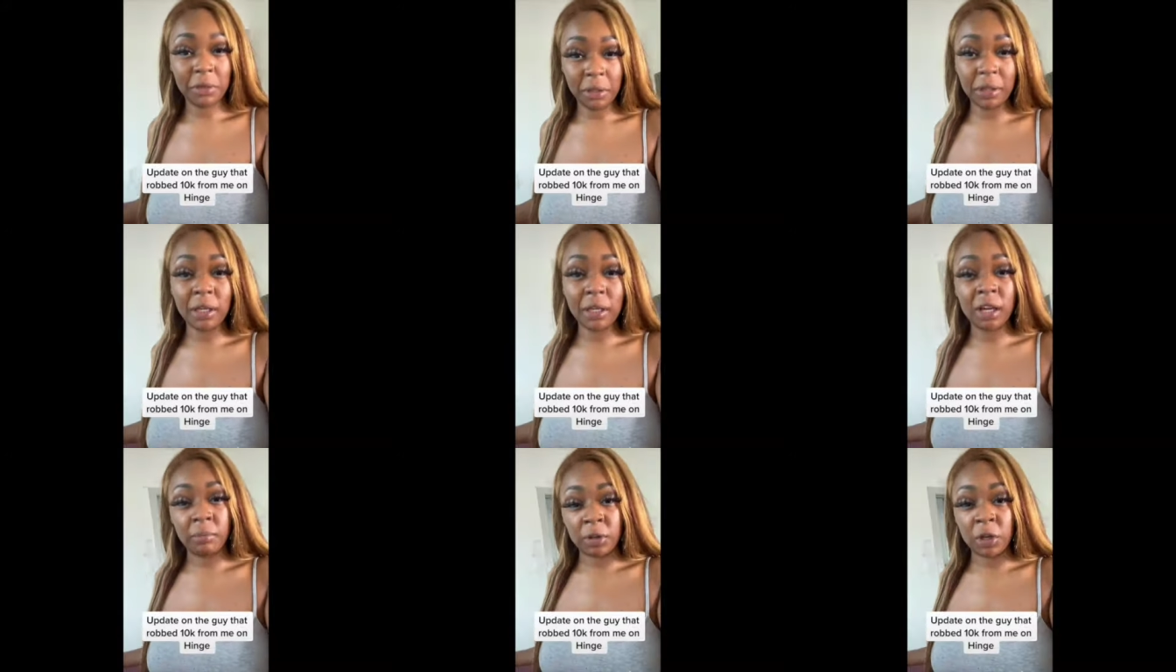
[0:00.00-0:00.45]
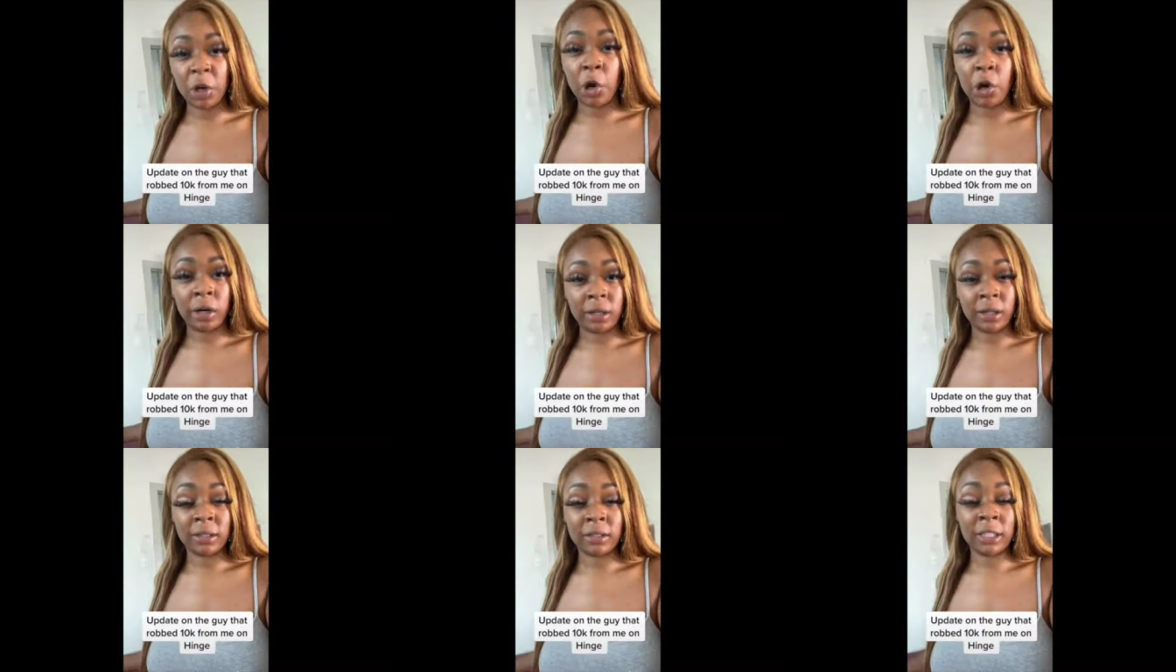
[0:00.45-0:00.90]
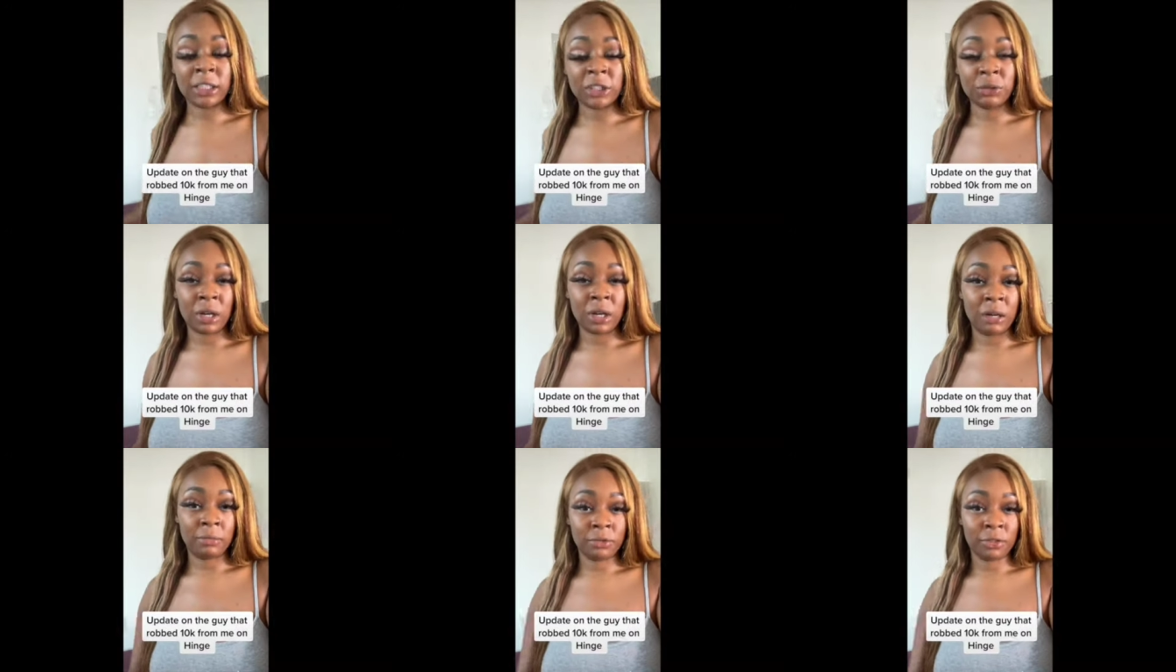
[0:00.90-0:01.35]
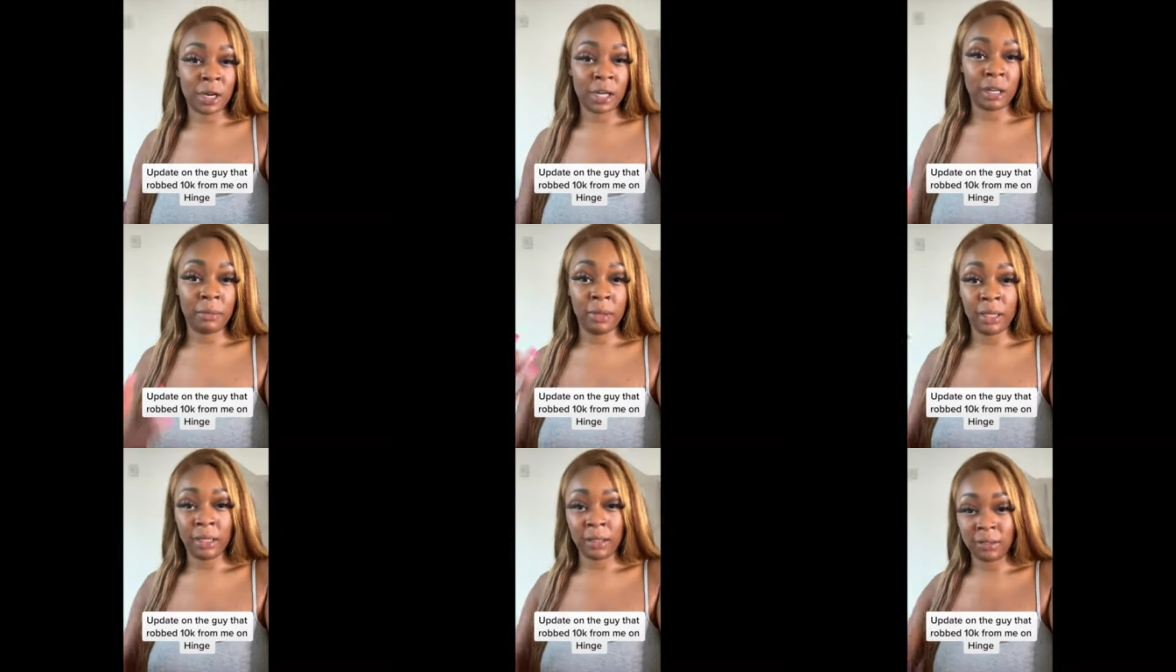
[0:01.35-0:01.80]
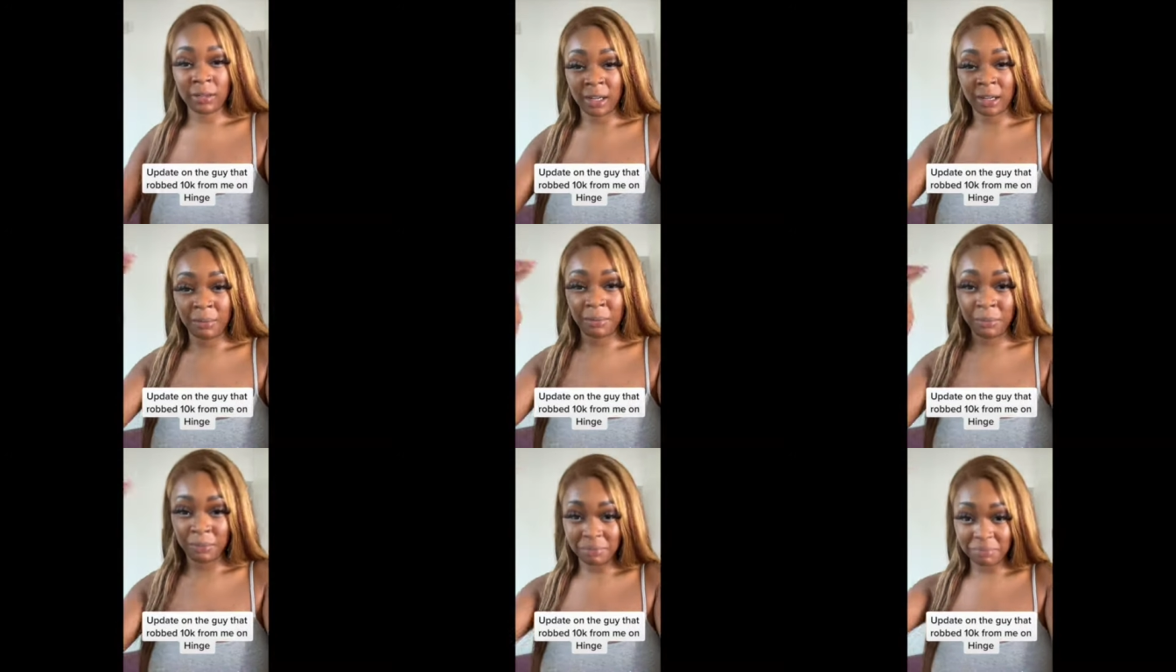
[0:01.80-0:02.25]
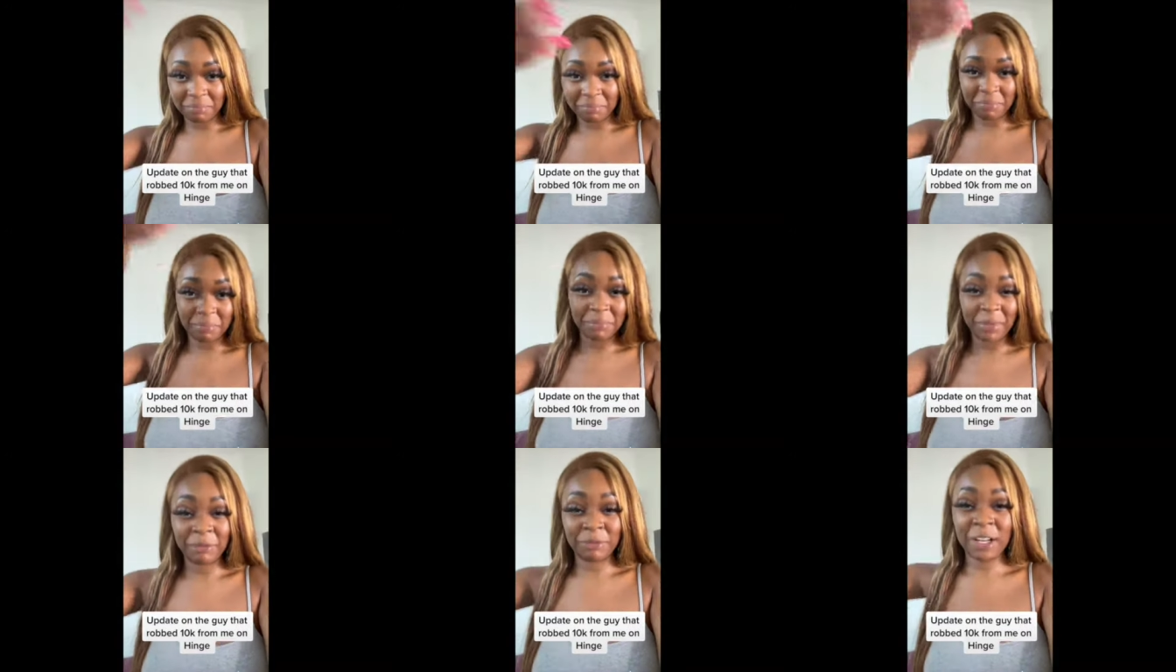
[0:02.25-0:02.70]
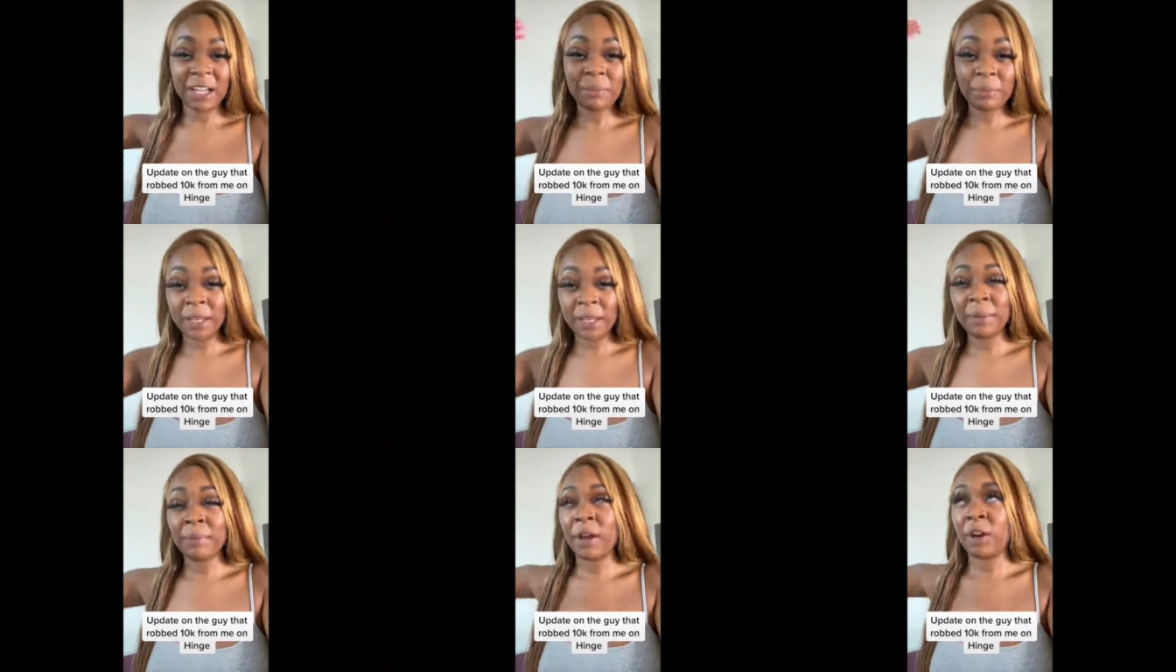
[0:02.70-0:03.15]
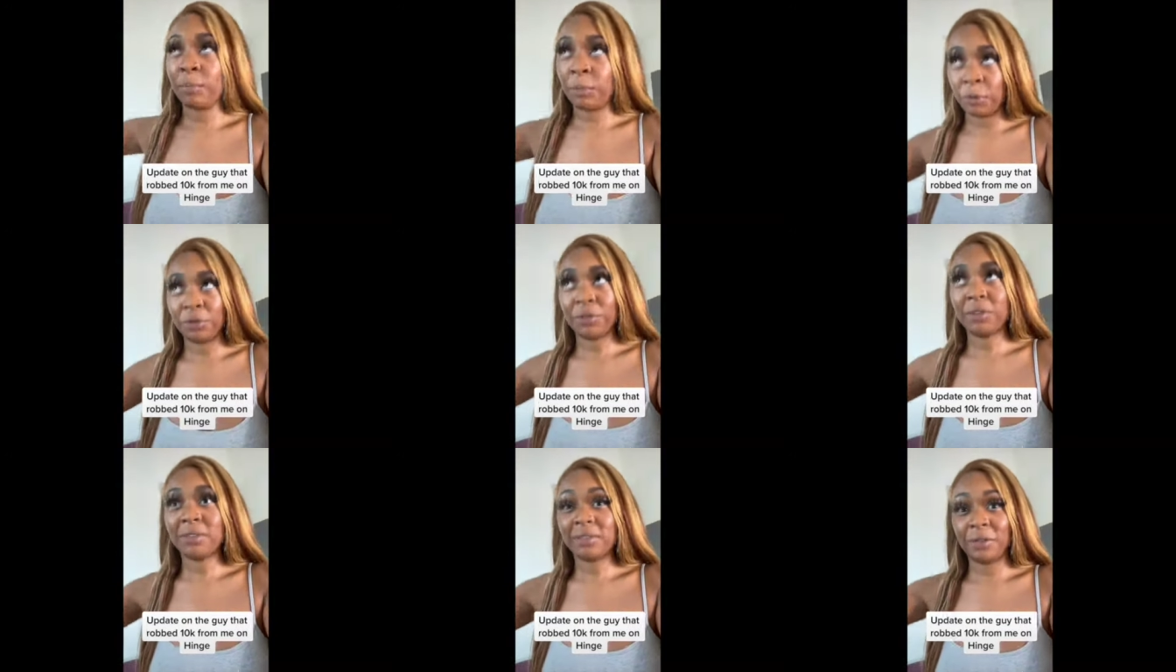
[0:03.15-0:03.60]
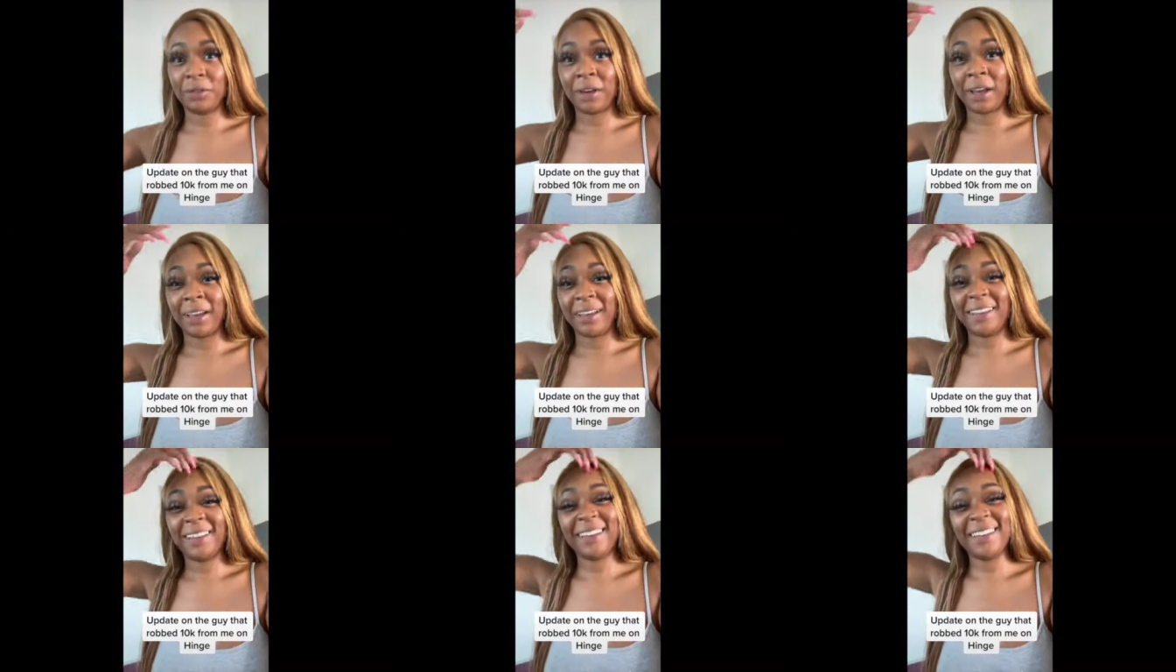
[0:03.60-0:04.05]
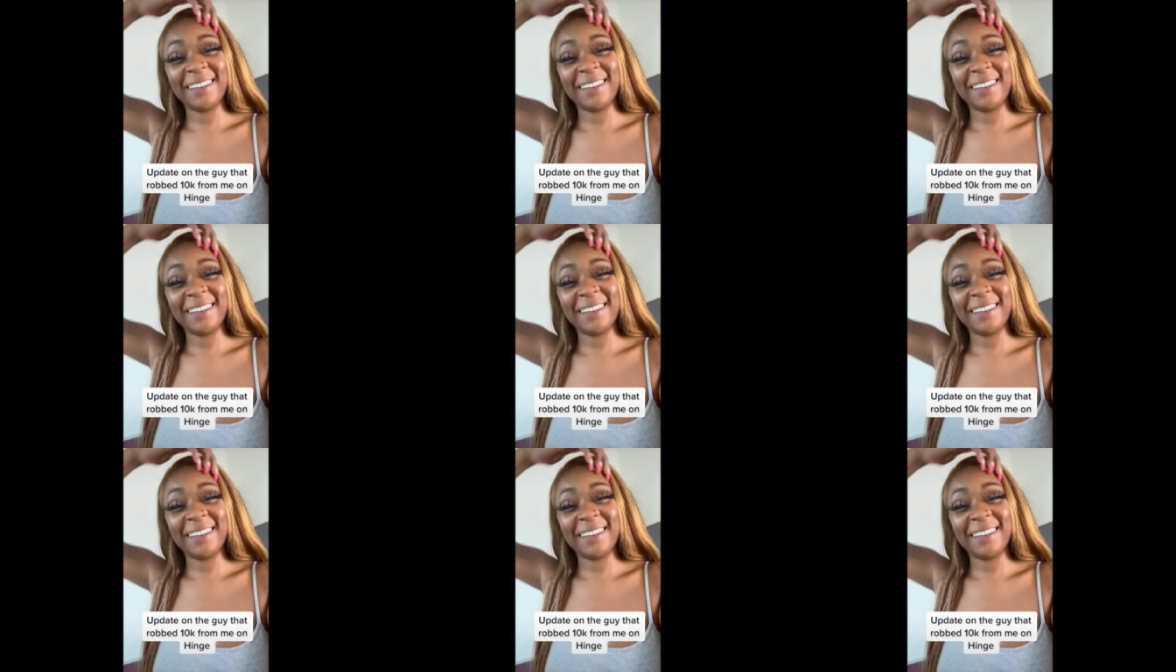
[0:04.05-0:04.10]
they gonna be hard, and that's why I'm trying to make trying to I'm trying to be in a better mood. Okay.